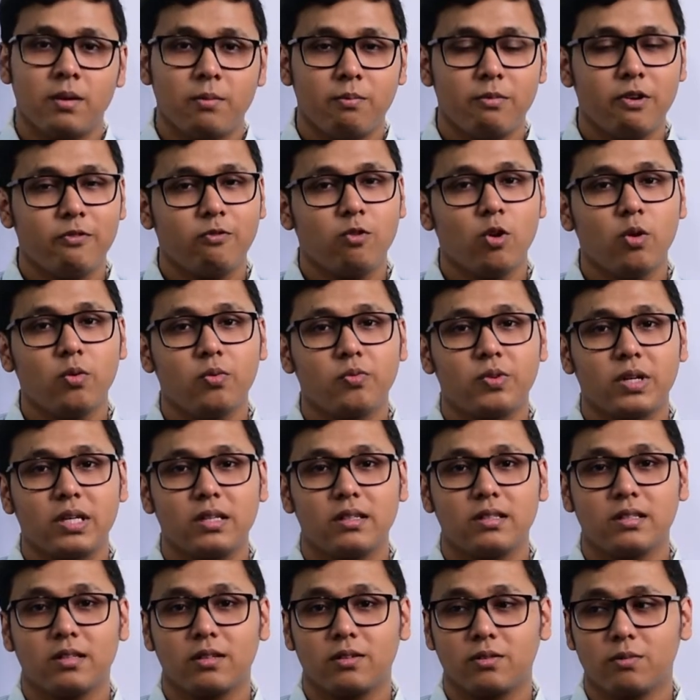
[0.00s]
before
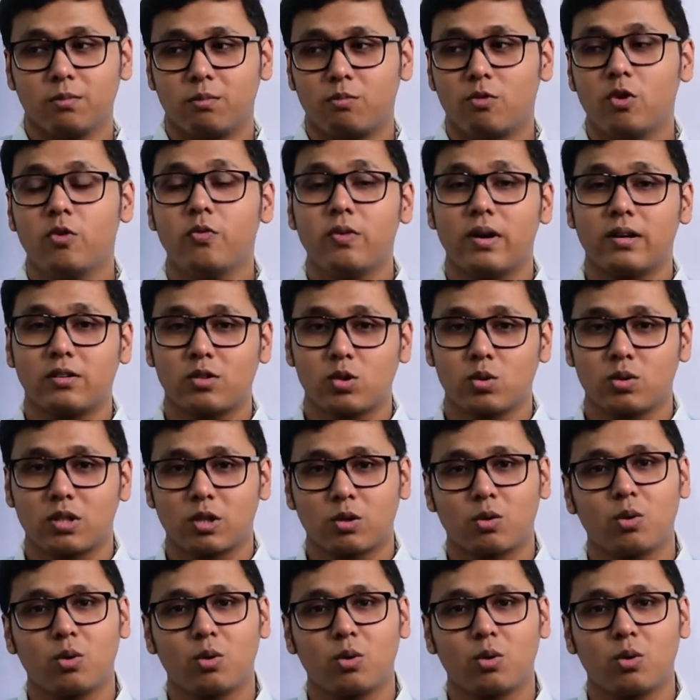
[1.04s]
we move to the